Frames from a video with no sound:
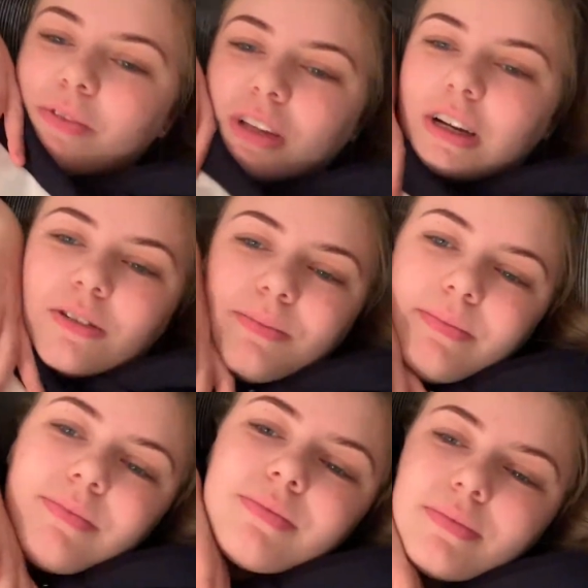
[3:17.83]
So
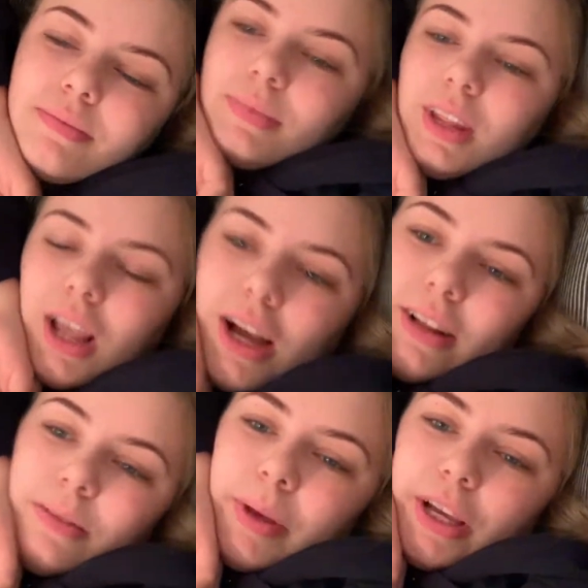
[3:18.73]
I
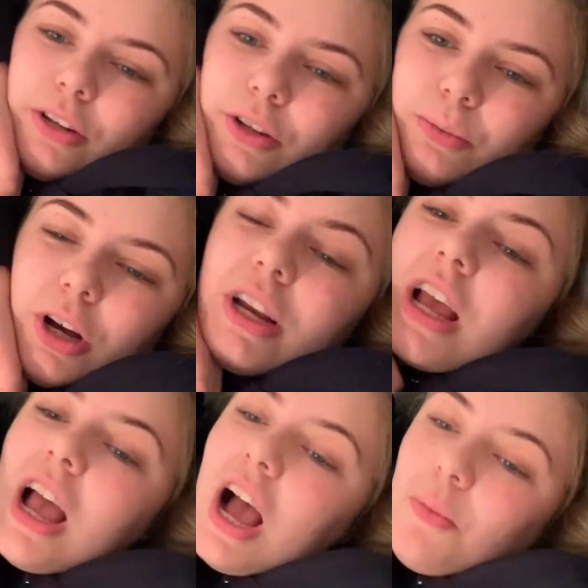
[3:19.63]
had to make a new one.
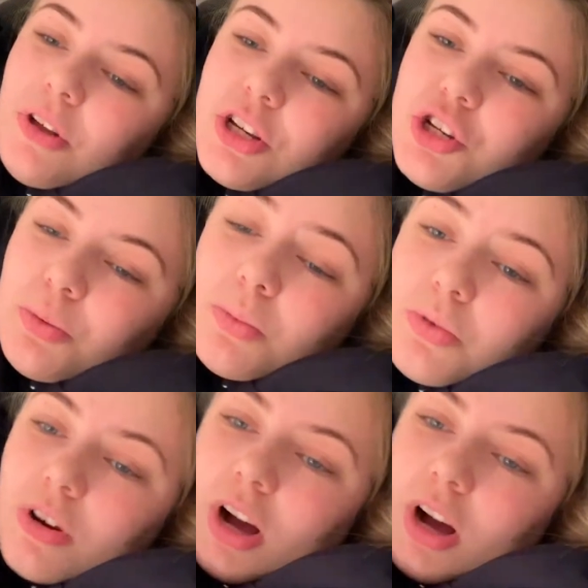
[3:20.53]
I bought this jumper